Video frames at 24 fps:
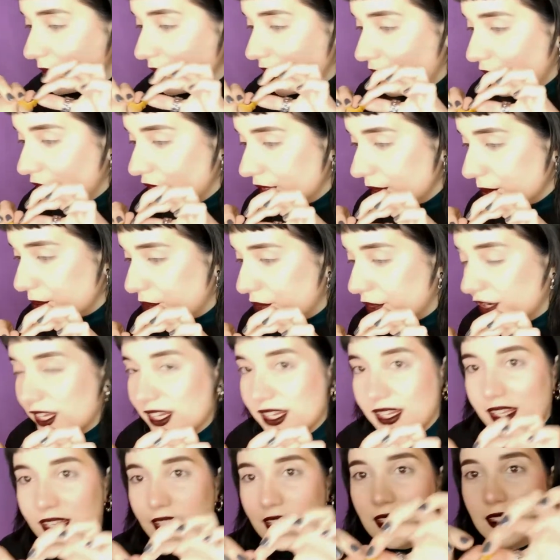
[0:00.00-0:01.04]
They are really
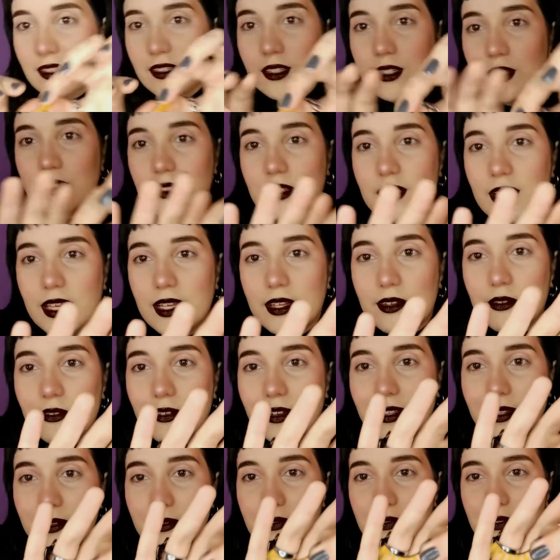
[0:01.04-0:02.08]
pretty and look like
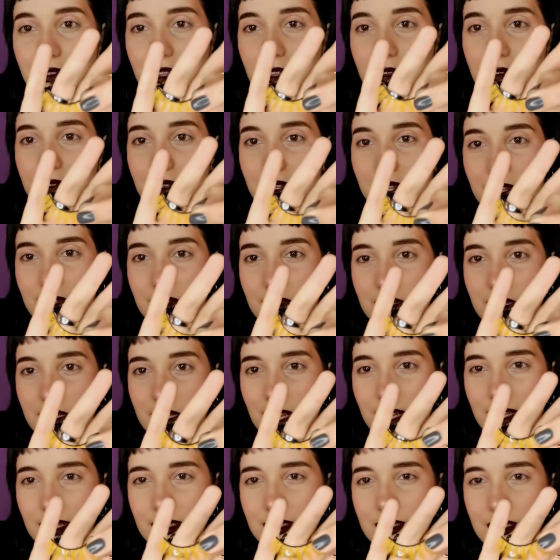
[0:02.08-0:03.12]
really fluffy. Can you see
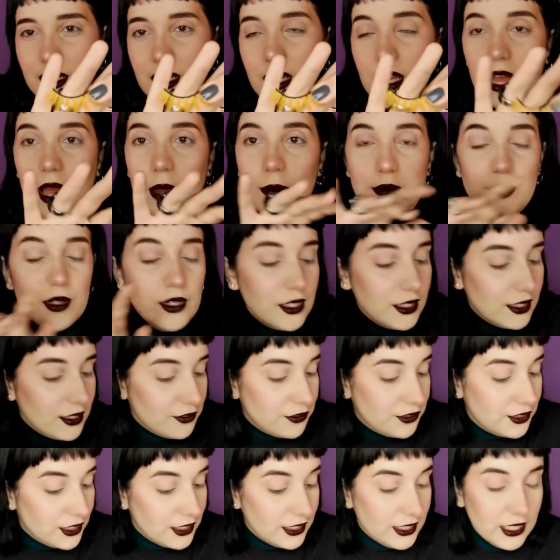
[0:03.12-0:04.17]
that? I'm gonna
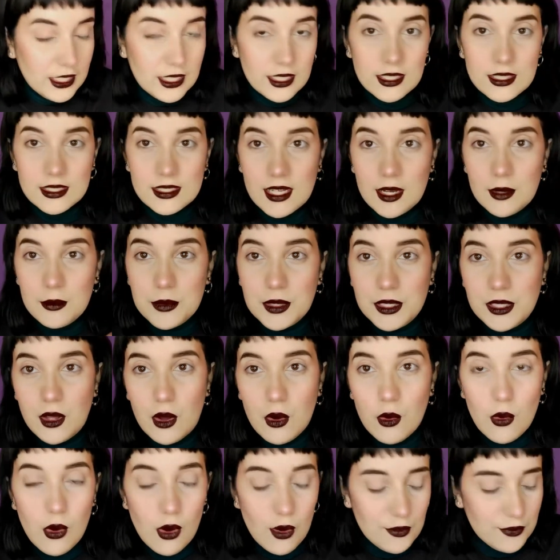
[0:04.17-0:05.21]
leave the link down
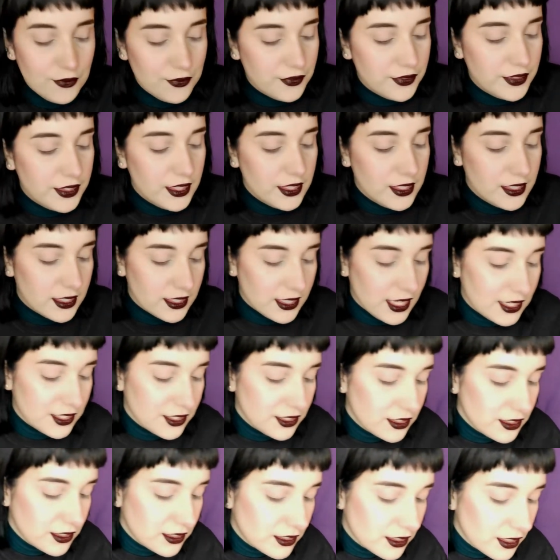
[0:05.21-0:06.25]
below of these
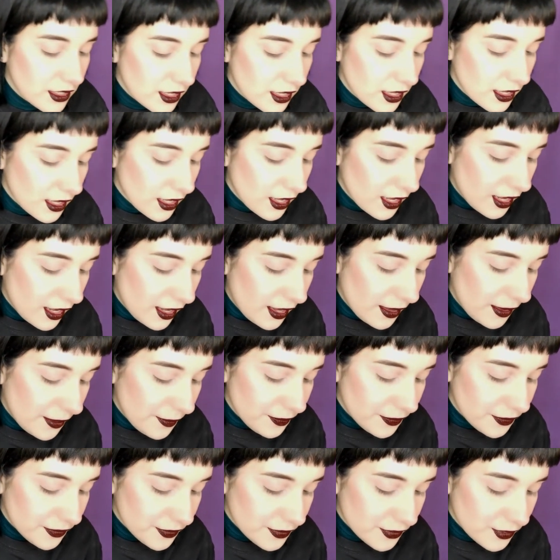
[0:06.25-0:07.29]
lashes. So
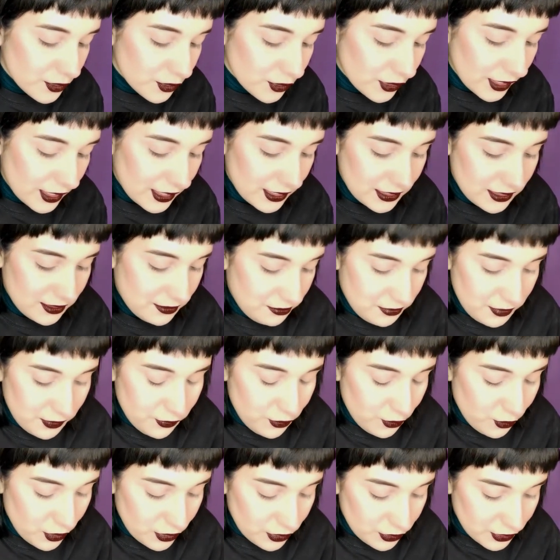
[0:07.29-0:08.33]
you guys, if
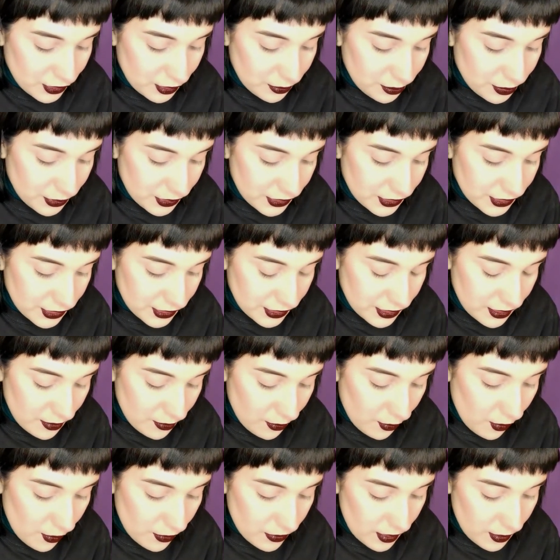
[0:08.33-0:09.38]
you want, you can purchase
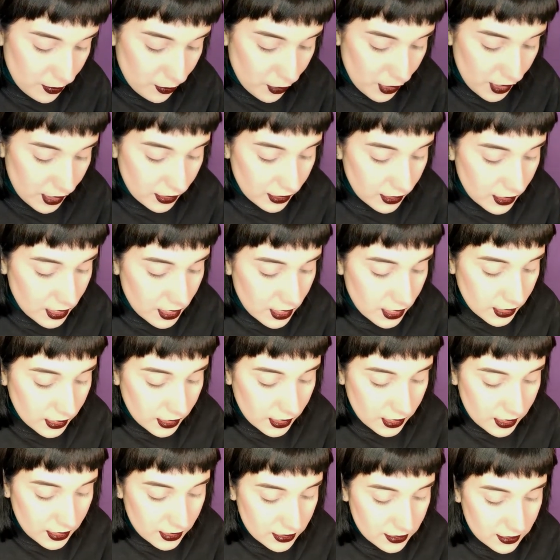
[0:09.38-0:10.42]
them well.
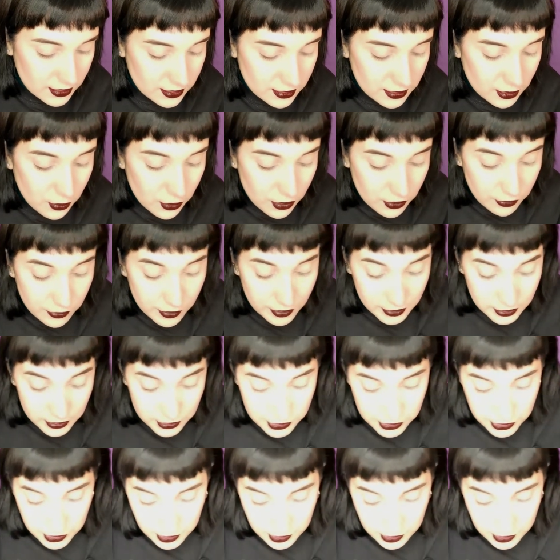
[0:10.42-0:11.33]
Because they were really